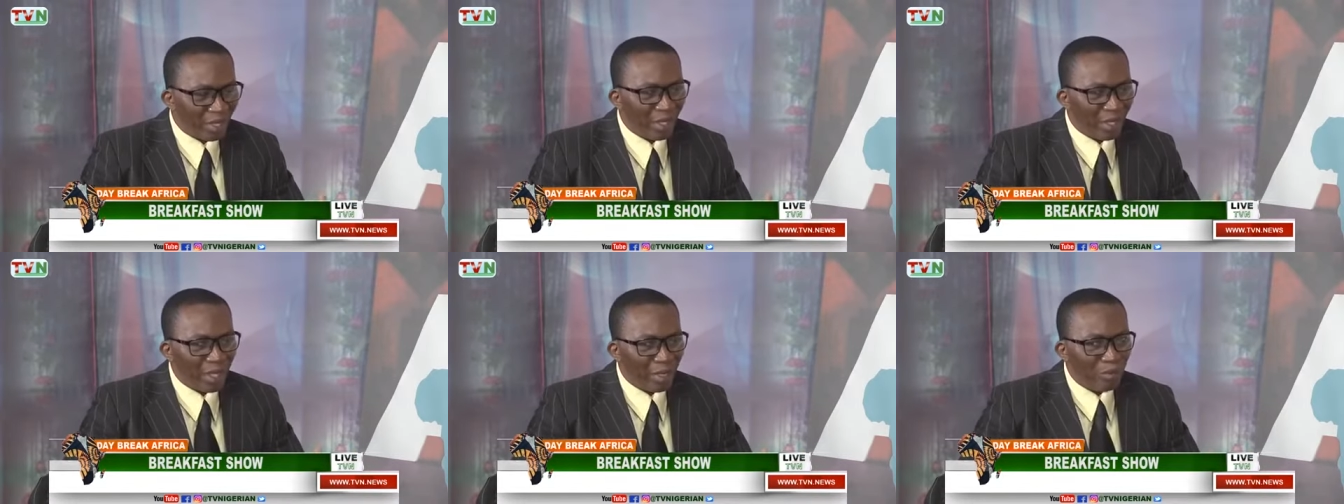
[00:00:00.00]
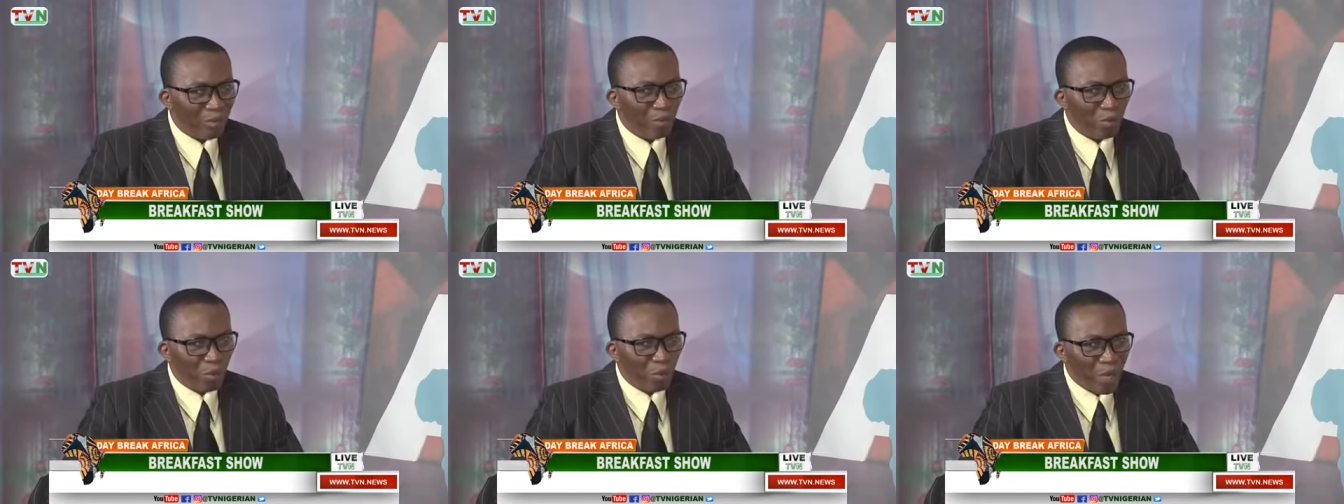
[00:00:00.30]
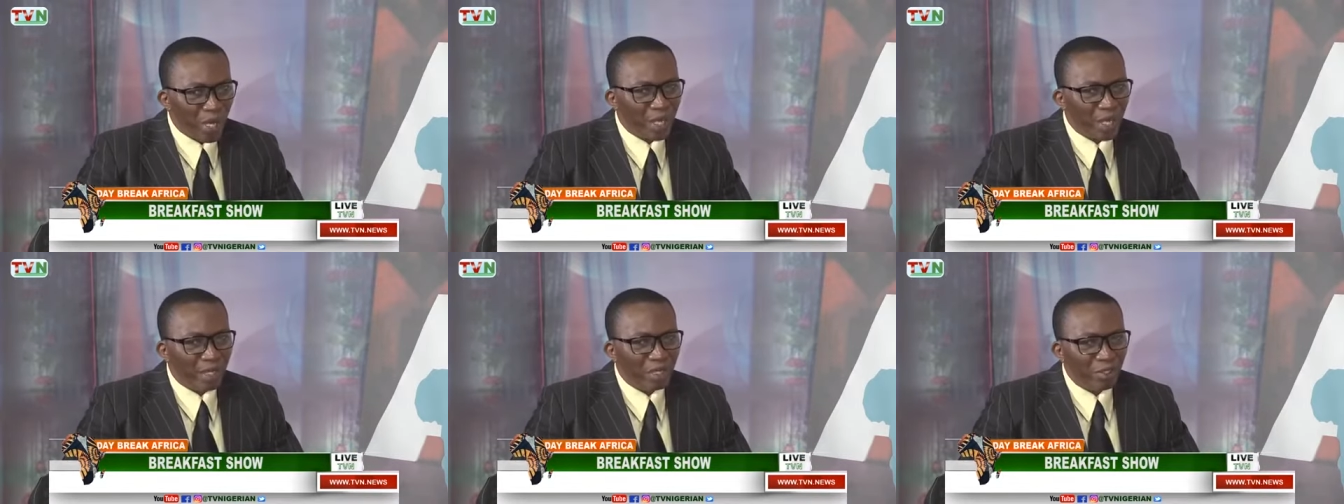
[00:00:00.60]
um,
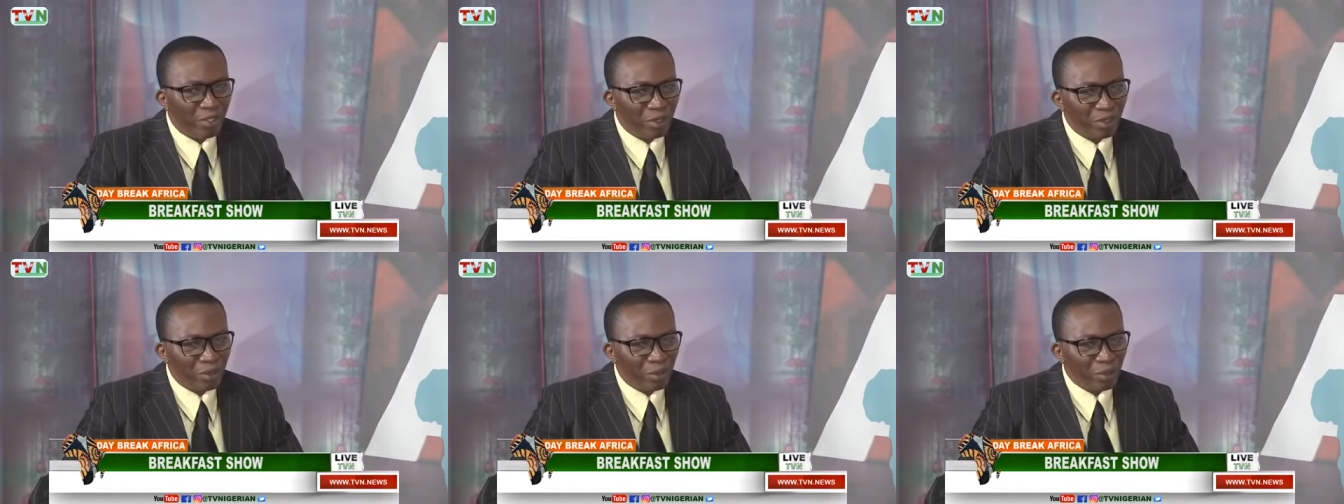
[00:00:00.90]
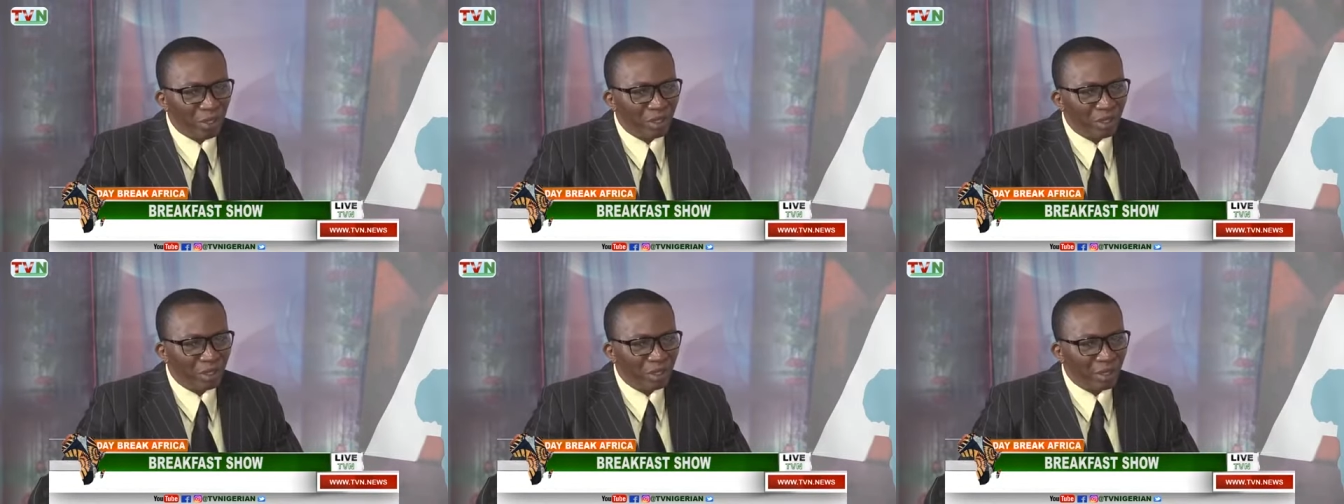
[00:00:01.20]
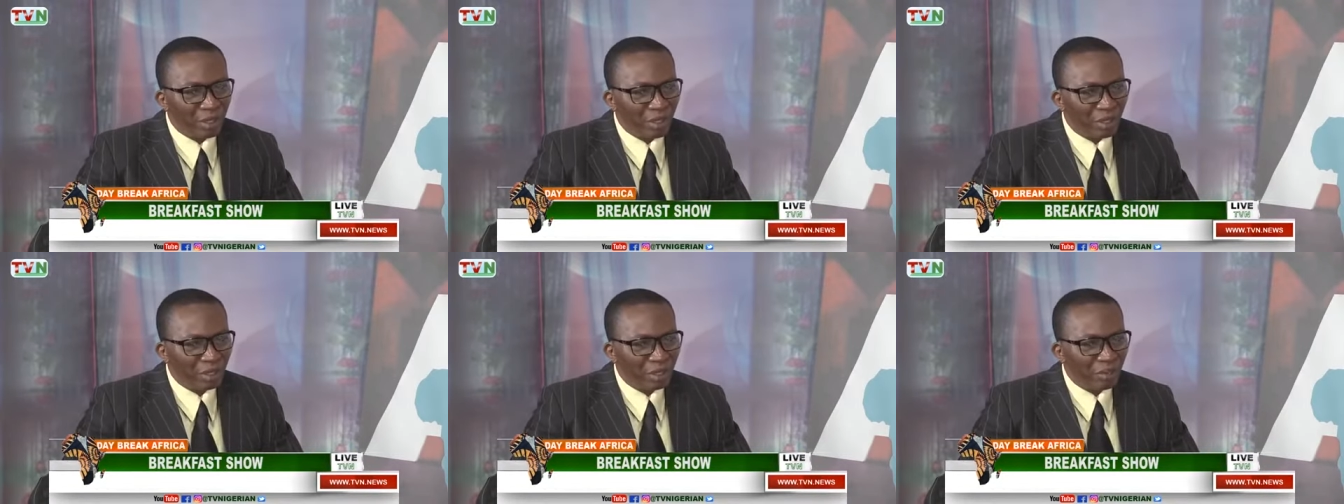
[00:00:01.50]
when you watch
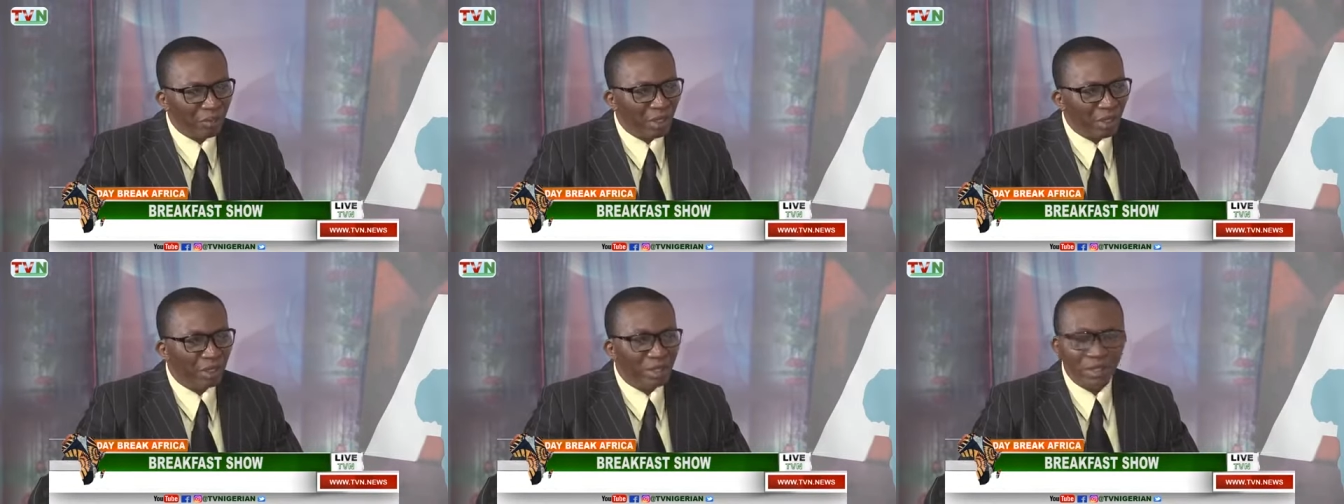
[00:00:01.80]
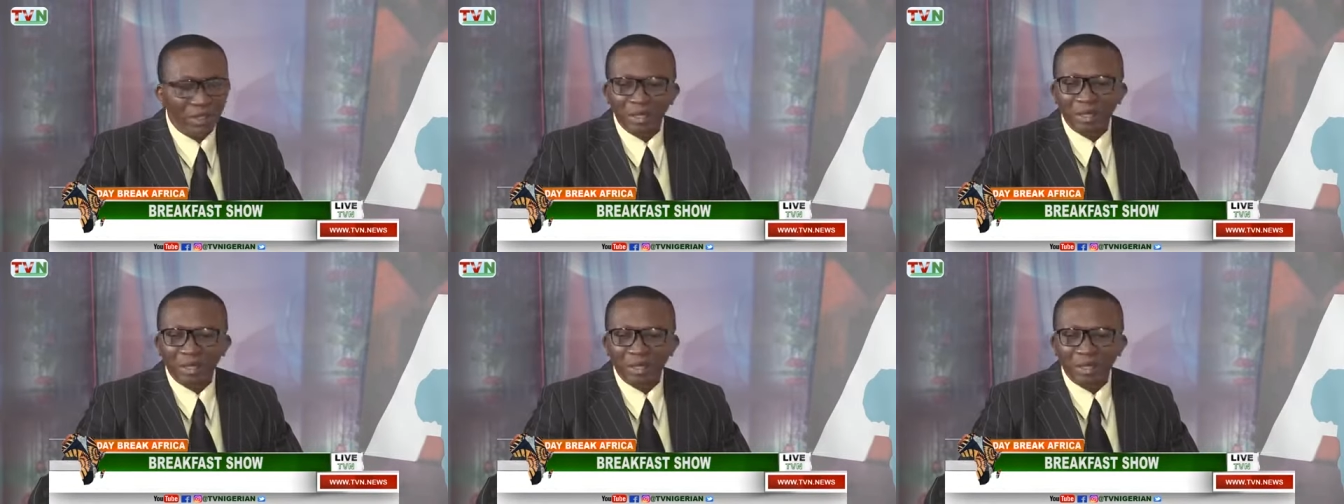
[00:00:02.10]
the what is on